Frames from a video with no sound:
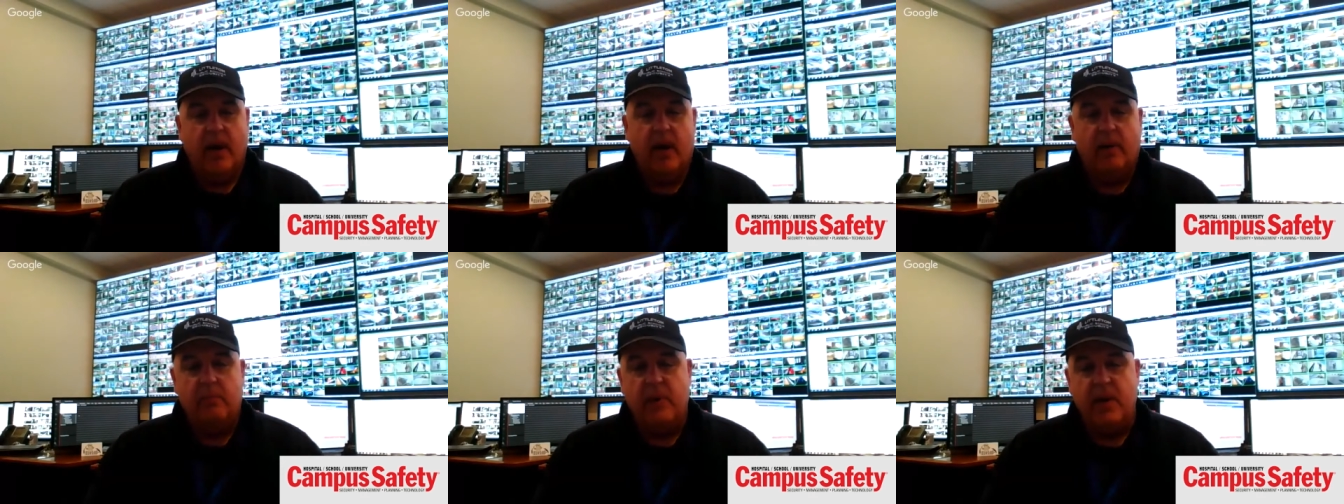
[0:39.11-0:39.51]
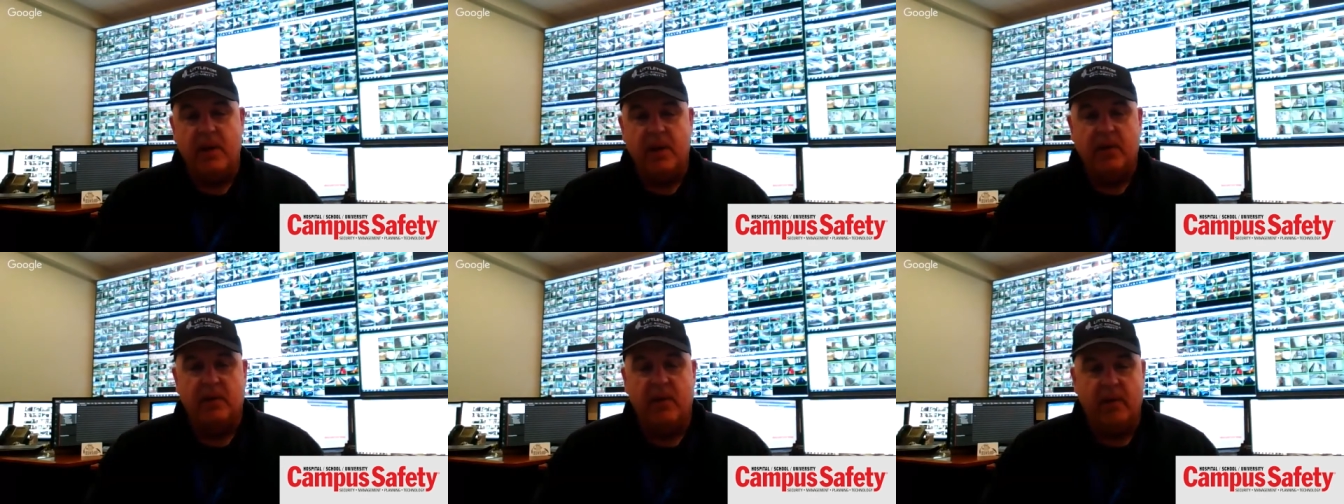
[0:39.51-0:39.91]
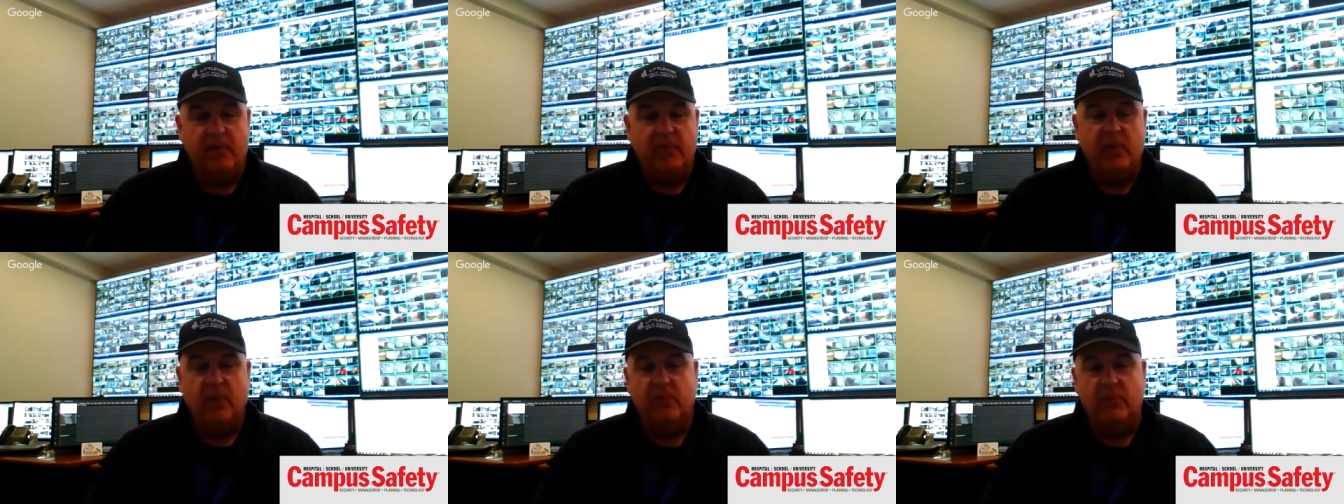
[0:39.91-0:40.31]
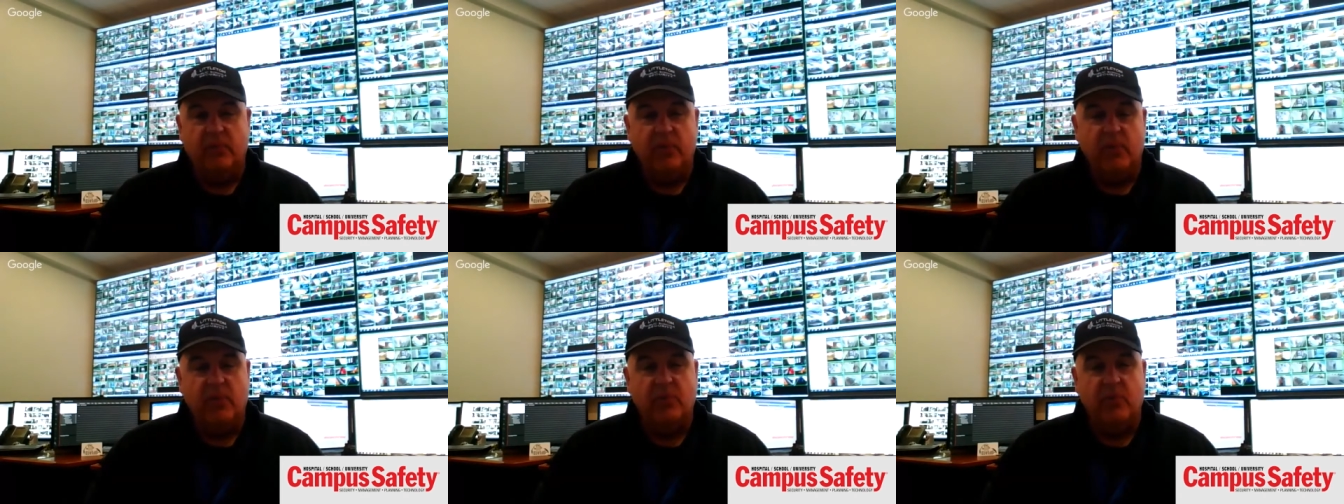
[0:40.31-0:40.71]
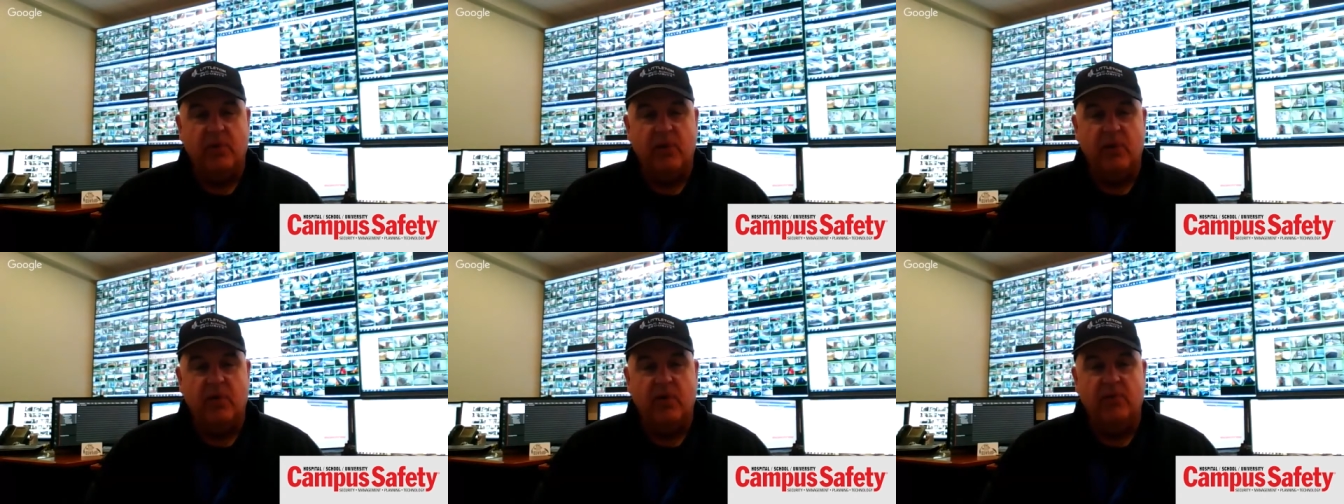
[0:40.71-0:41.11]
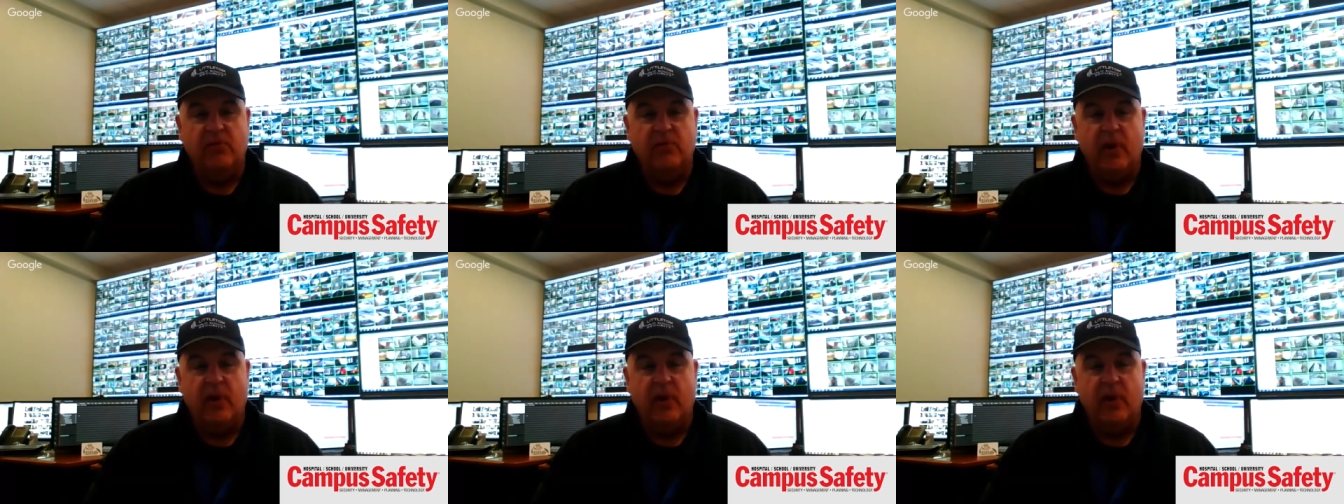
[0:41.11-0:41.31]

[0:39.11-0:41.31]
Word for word: being in the field for 33 years,